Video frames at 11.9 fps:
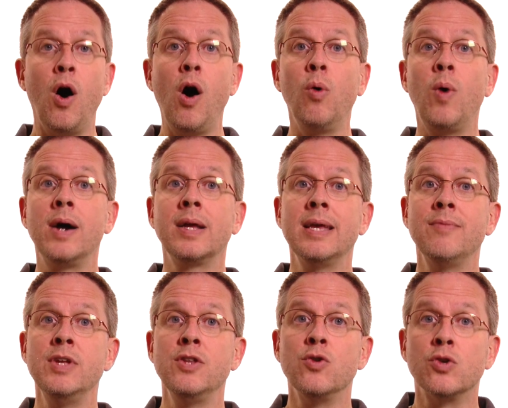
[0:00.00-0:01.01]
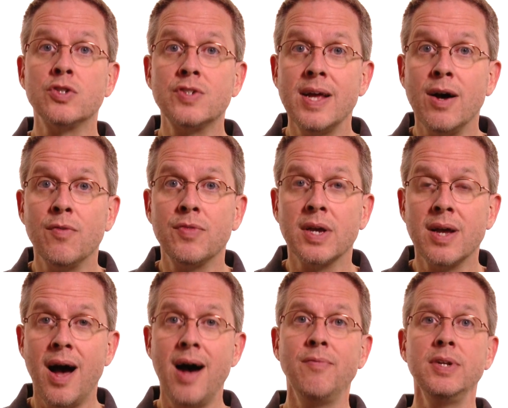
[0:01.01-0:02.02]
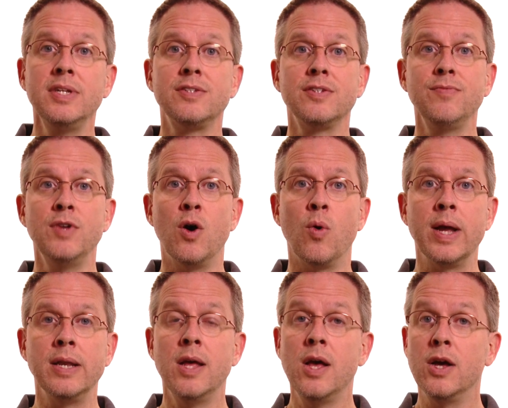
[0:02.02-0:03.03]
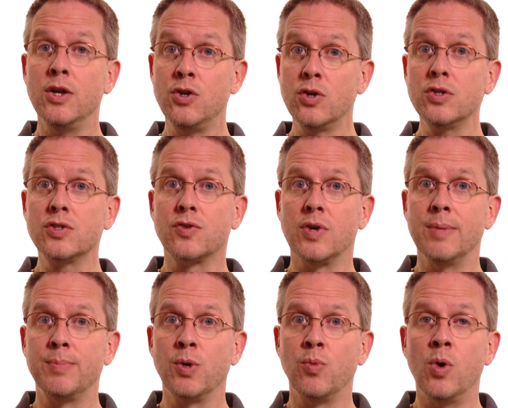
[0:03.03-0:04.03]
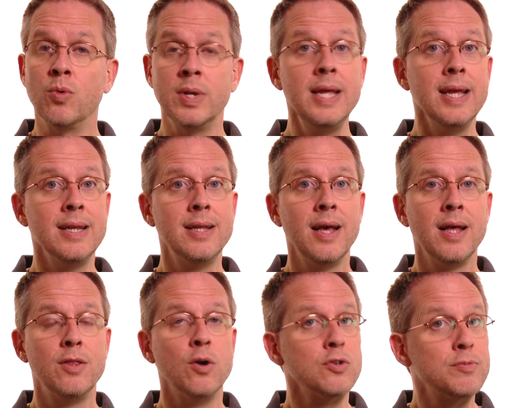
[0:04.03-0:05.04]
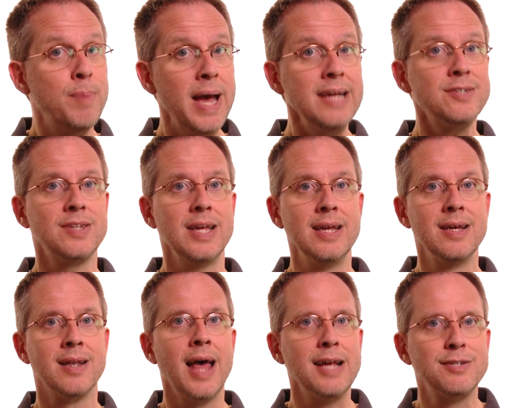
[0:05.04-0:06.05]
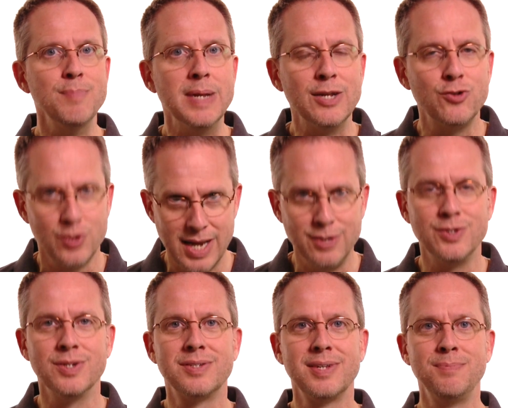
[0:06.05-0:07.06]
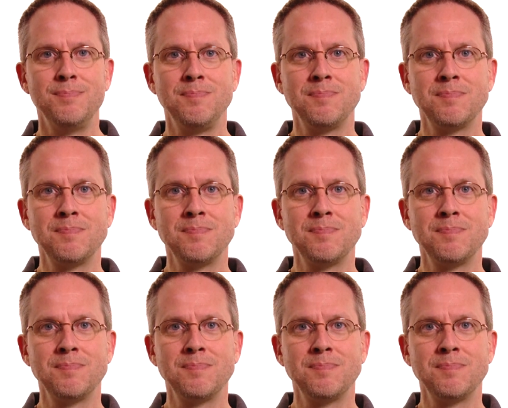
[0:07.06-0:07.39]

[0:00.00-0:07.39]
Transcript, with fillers: all while giving yourself the confidence of knowing your script won't need those pesky last-minute changes.